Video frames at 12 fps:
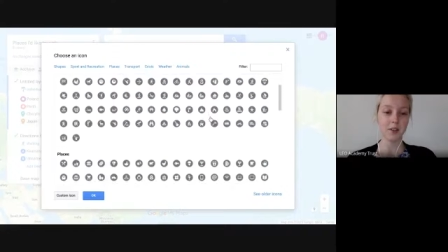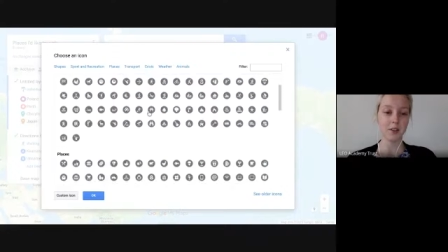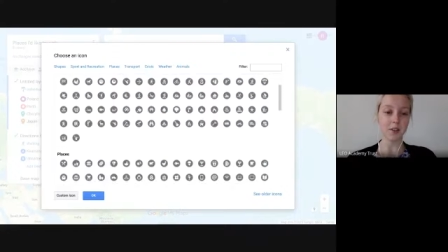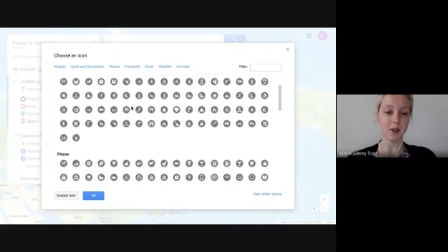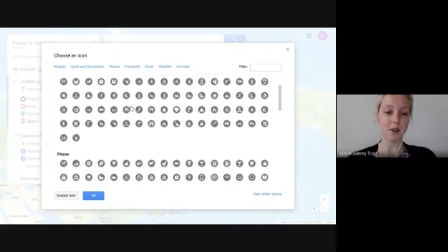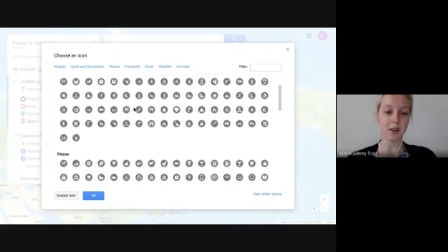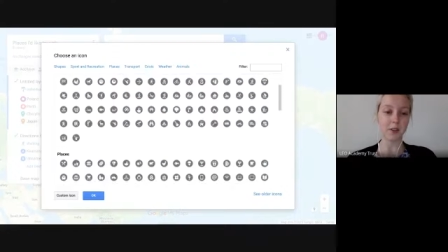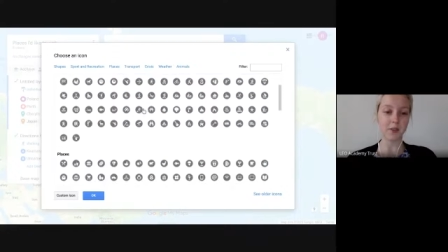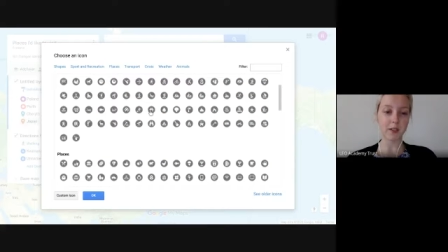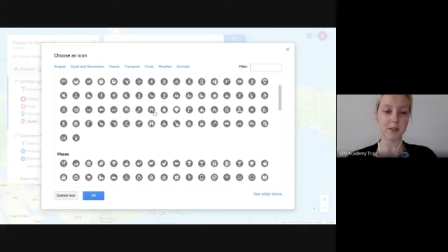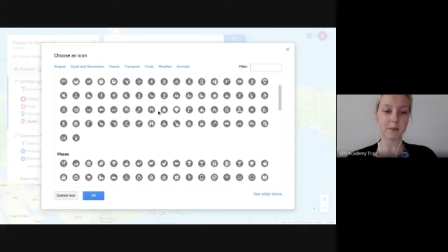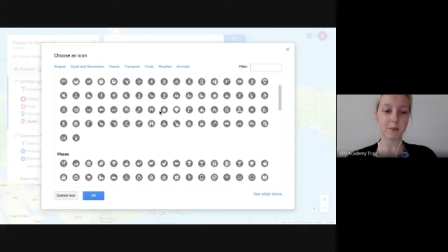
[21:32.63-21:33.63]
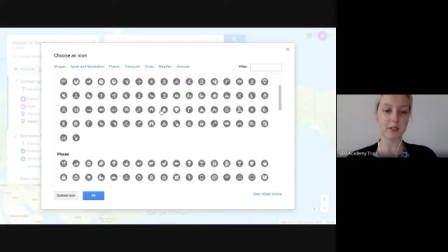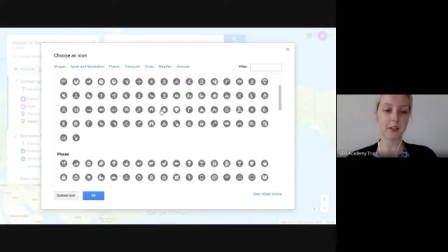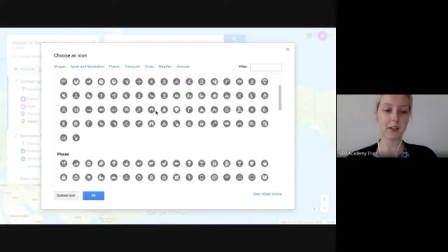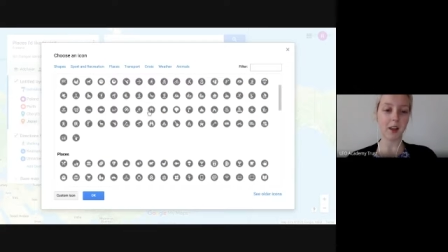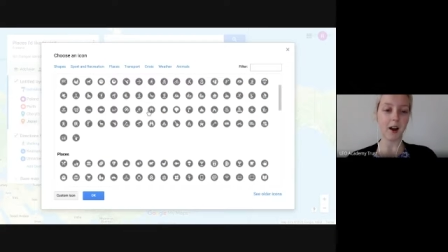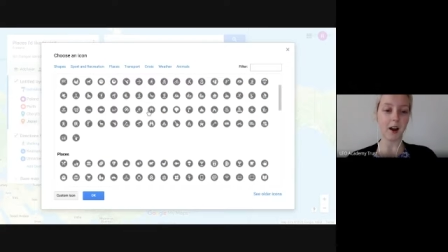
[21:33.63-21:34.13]
So if there's a
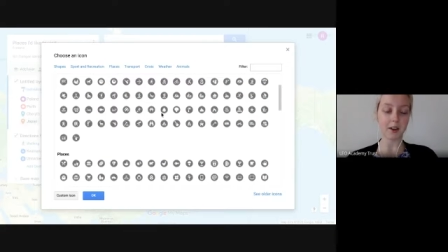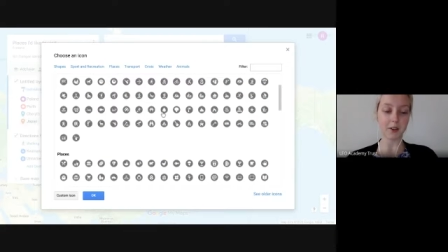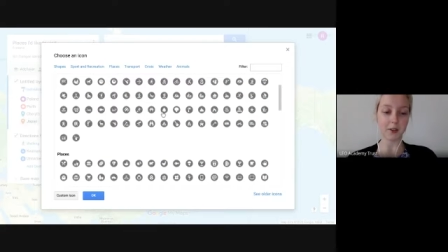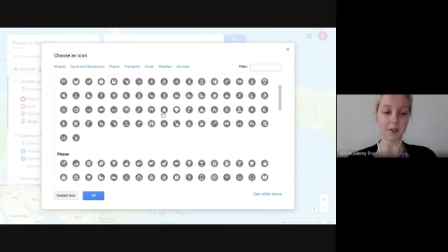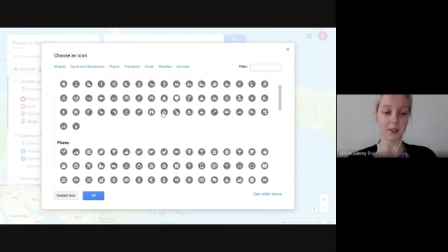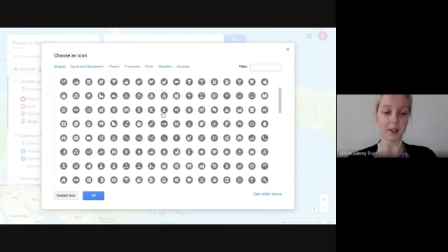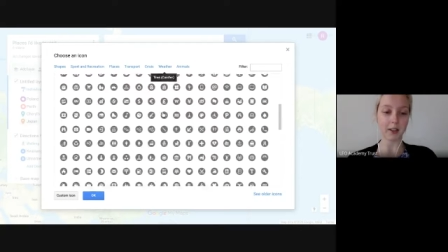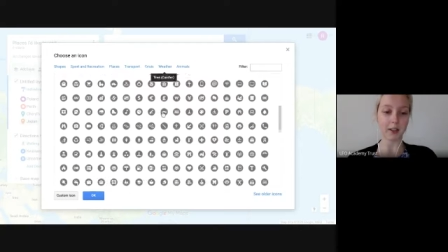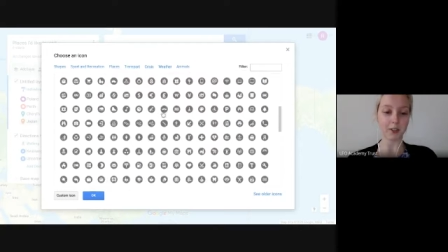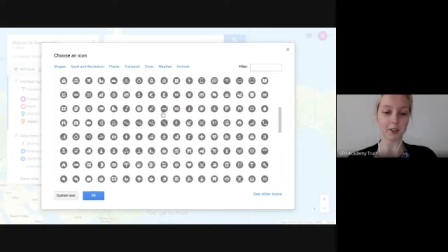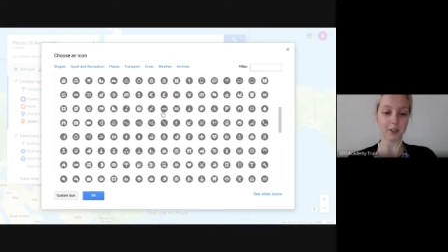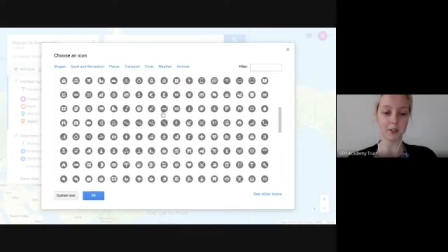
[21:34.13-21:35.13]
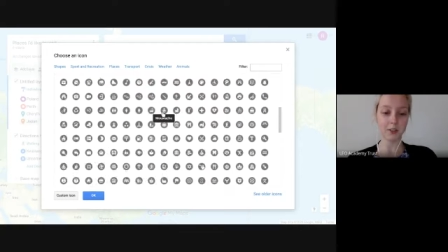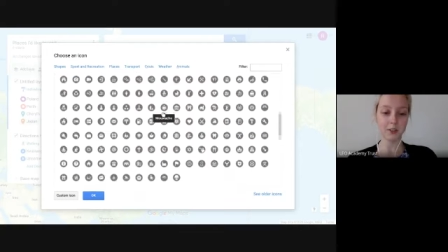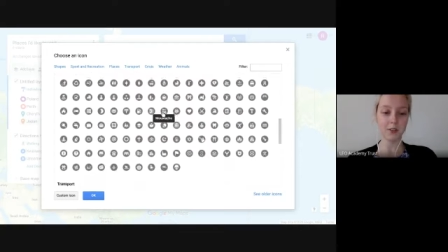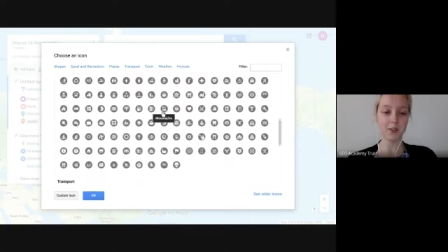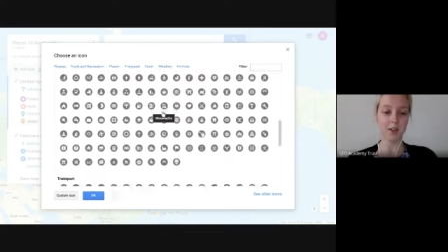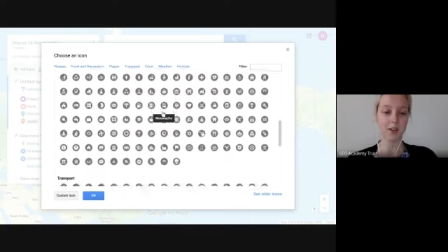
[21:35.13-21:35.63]
particular icon that I'd like to
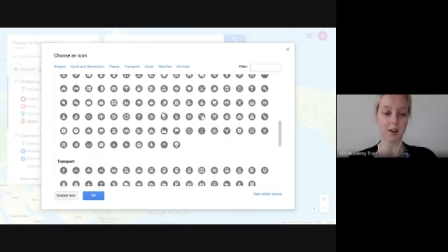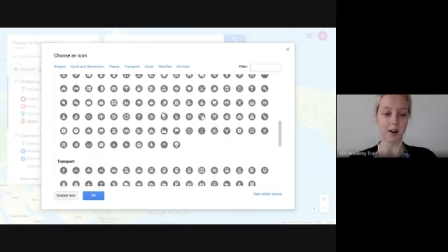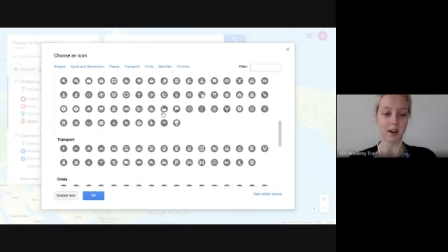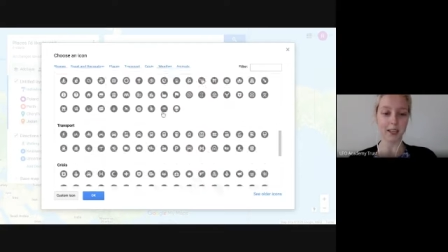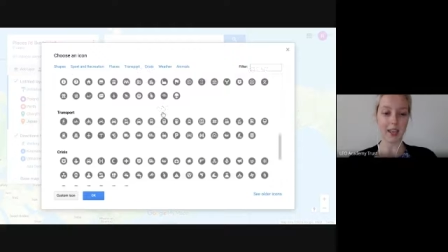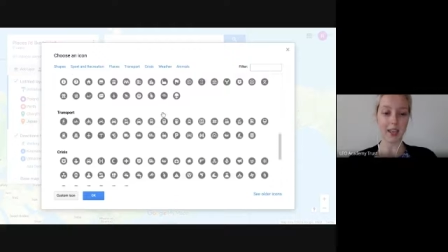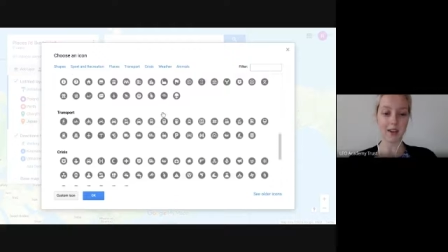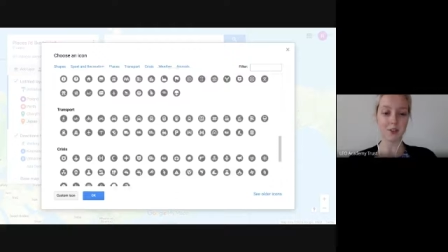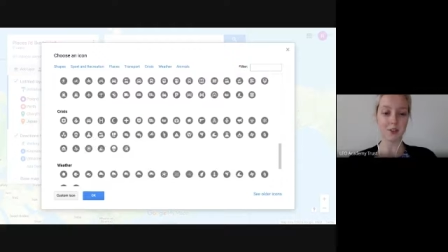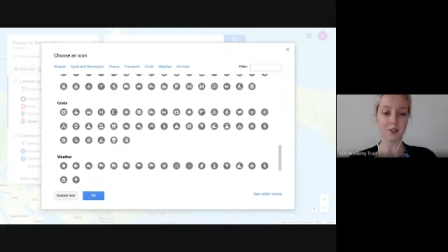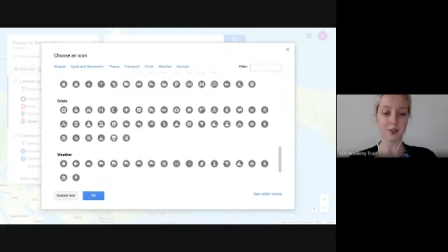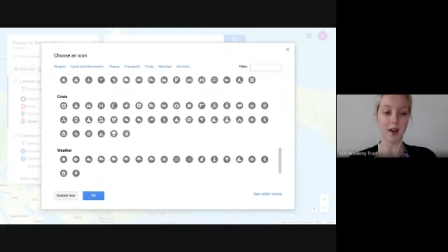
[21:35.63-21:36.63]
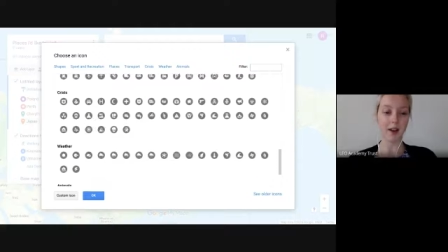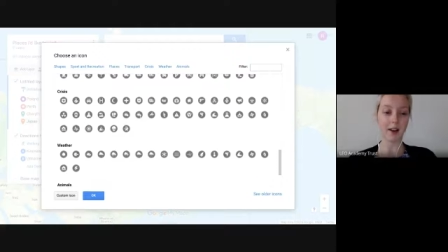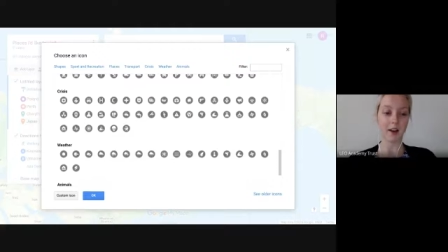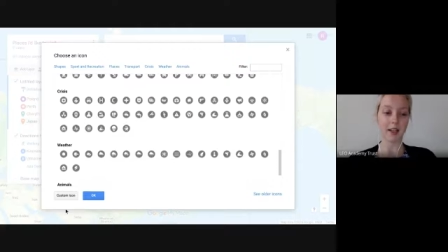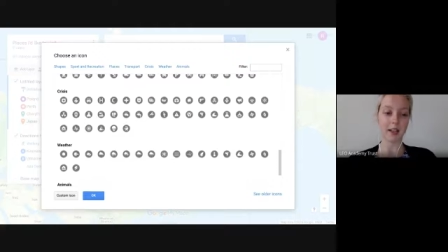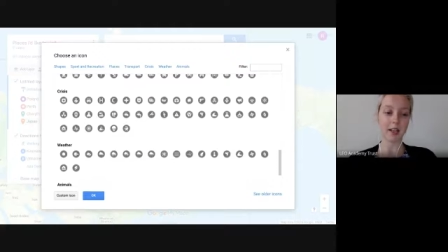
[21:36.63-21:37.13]
use, I can do that.
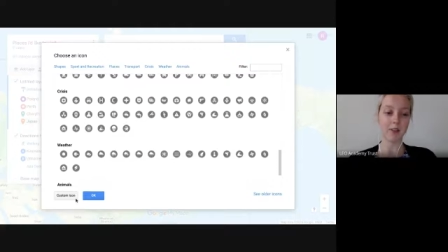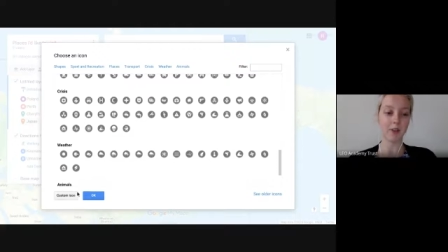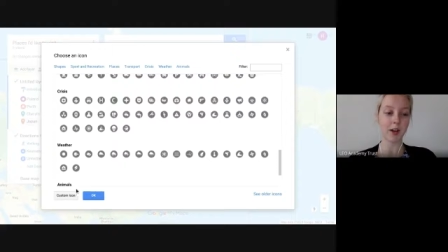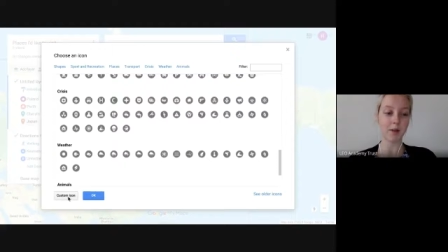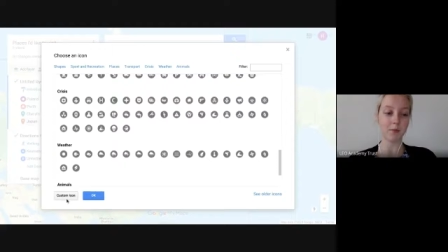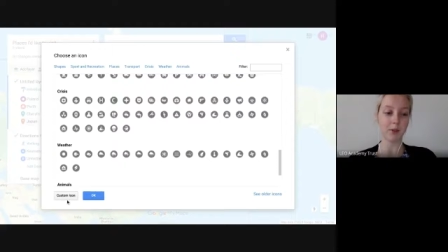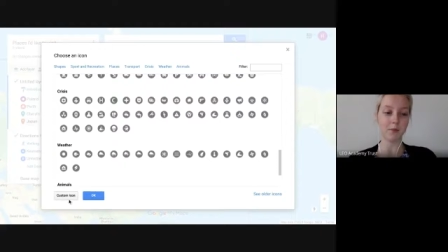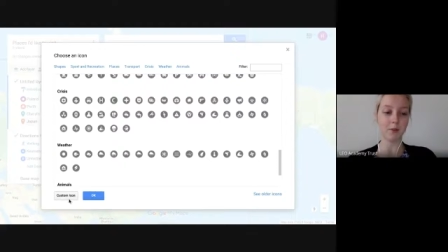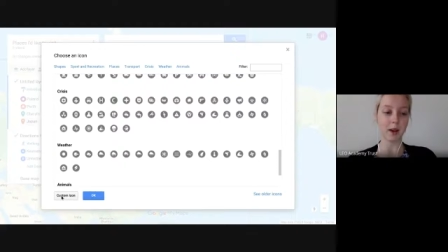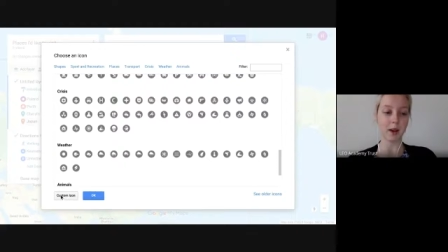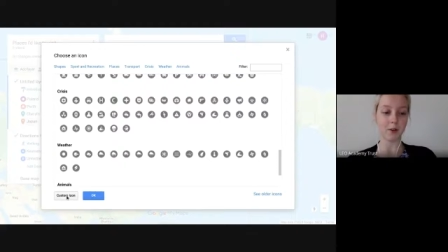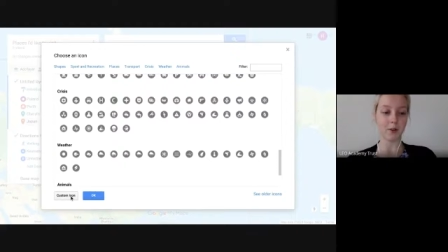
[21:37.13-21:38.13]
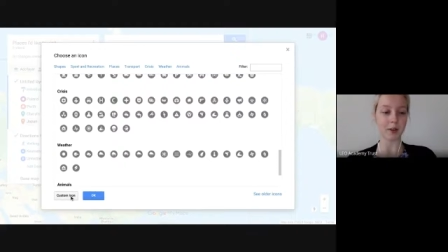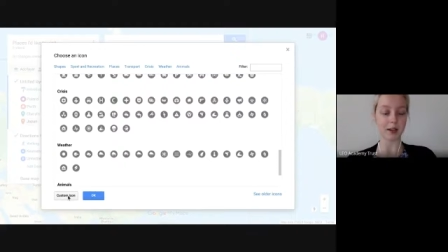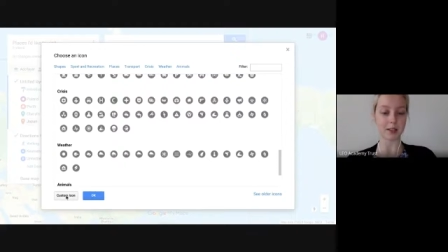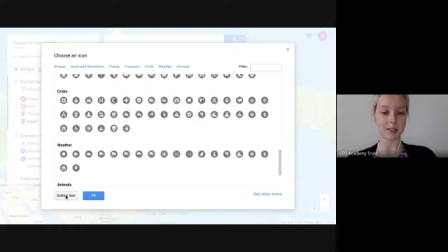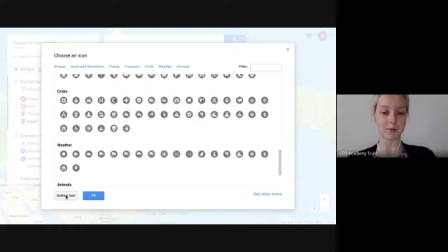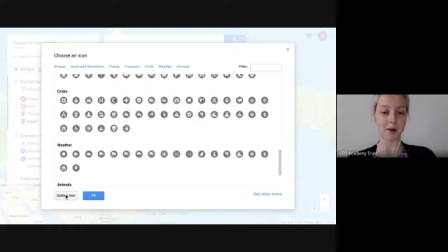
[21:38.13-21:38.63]
I can even upload my own
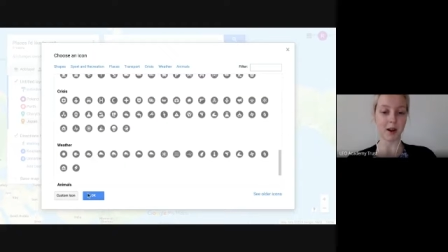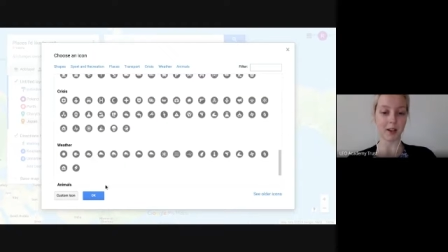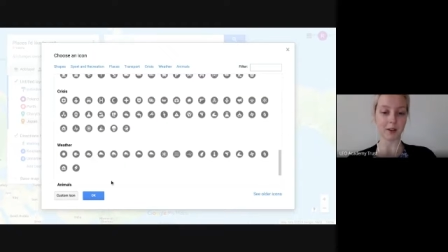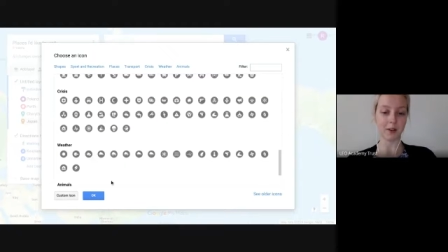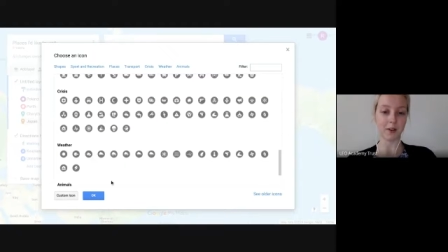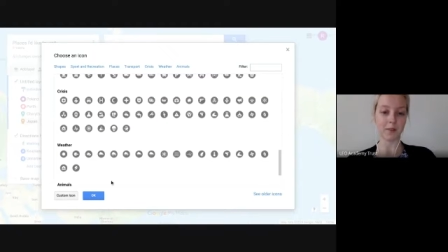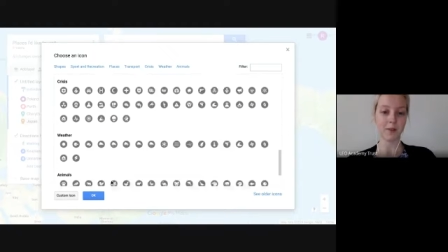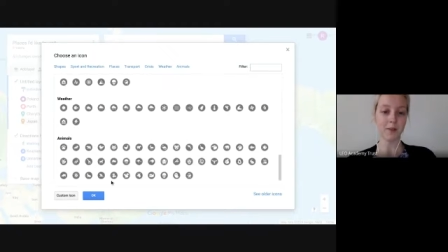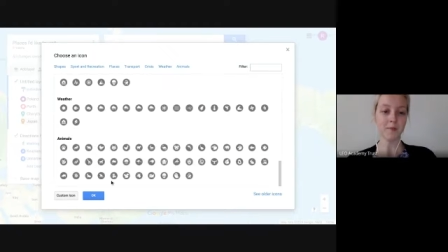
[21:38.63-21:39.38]
custom icon.